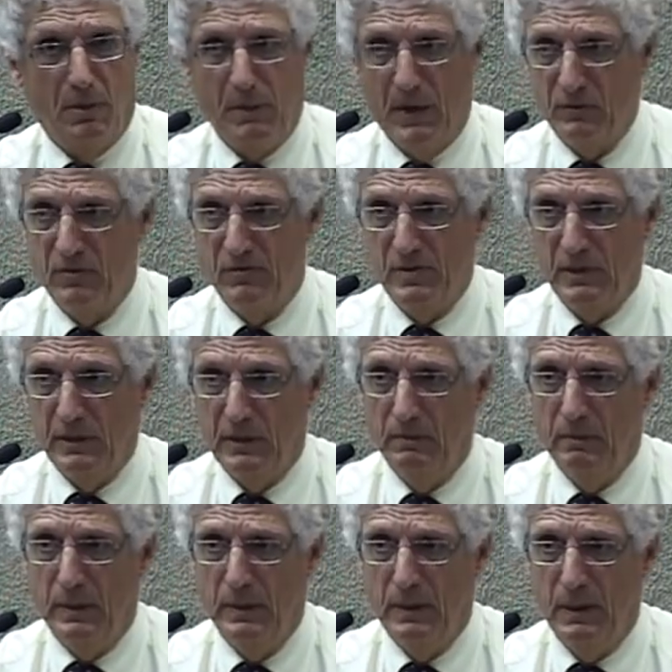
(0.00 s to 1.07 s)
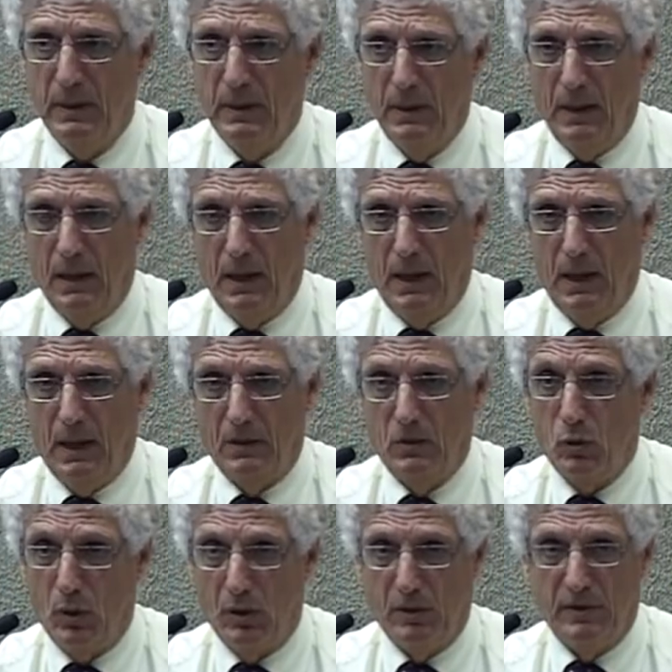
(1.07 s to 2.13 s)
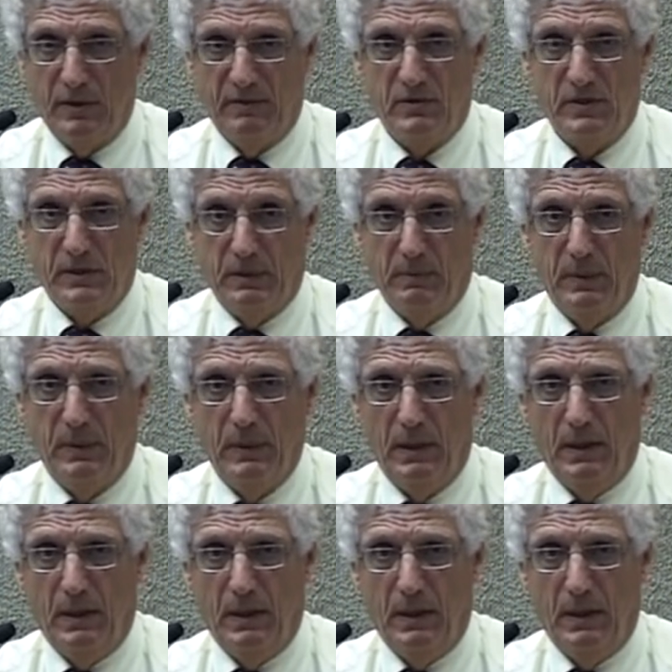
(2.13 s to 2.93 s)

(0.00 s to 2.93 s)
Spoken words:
amount of sleep and quality of sleep.